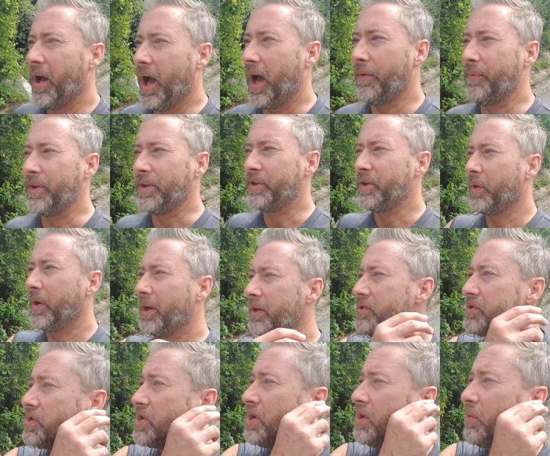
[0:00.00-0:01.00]
been doing
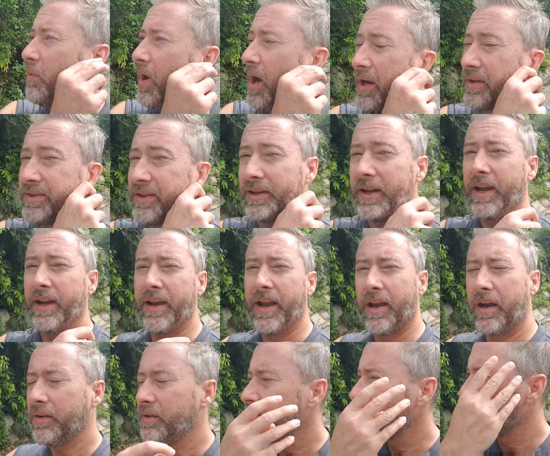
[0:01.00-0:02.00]
2 walks a day
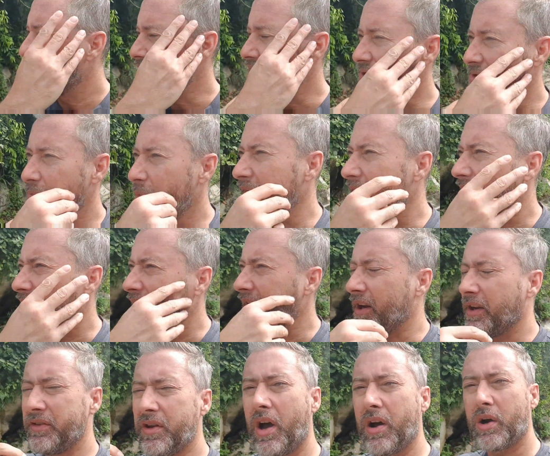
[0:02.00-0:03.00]
now, which is what a
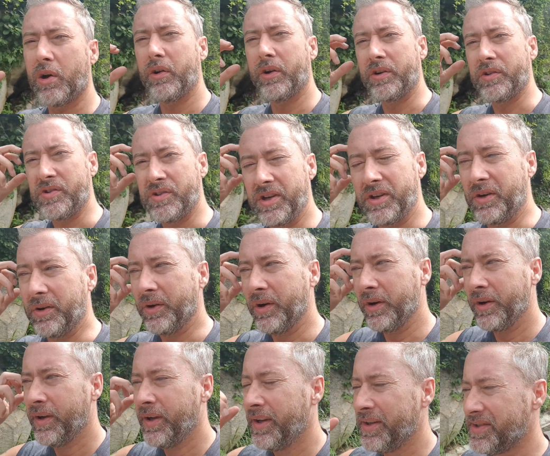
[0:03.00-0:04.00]
lot of dog owners do.
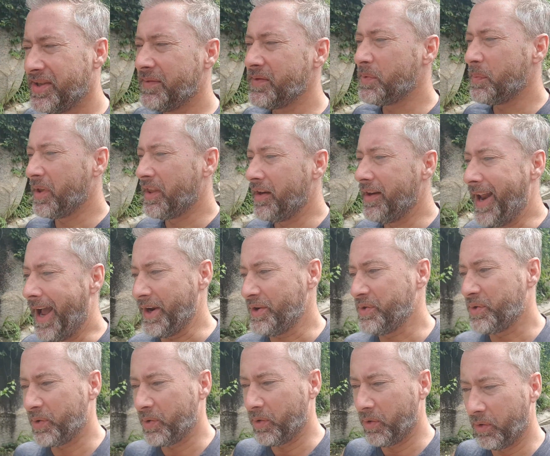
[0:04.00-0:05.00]
It seems to be the
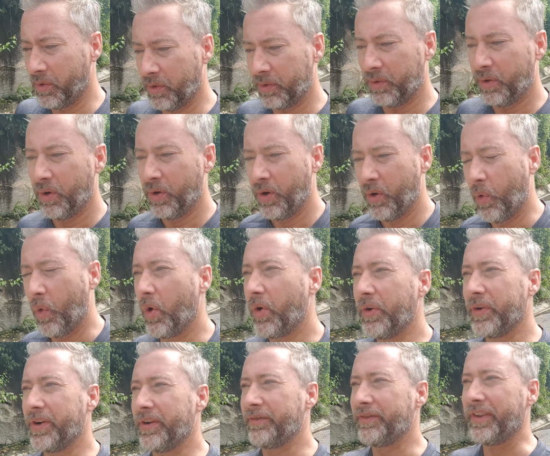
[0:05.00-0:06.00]
natural
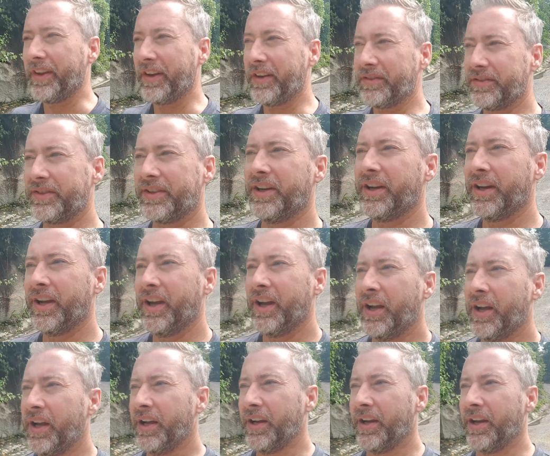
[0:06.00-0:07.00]
order of things,
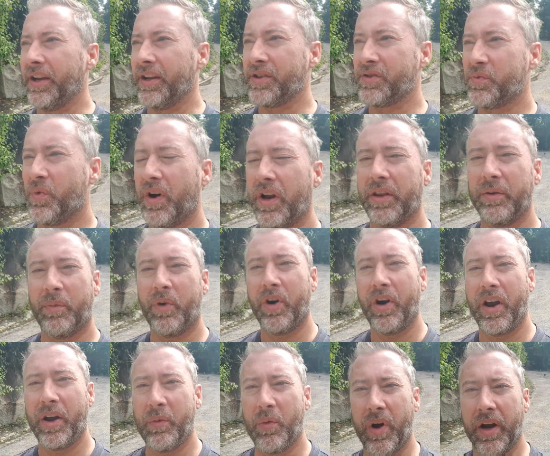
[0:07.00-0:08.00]
is 1 in the
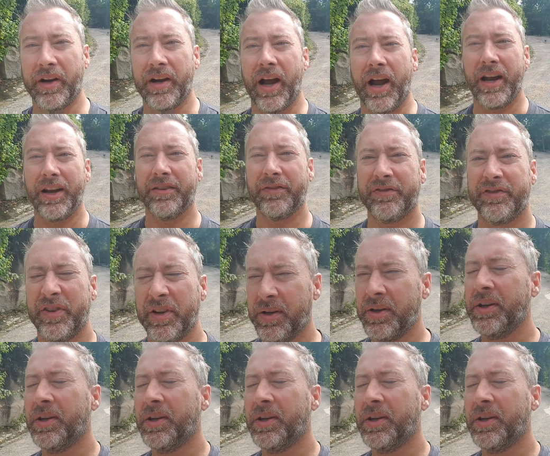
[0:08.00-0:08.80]
morning, 1 kind of,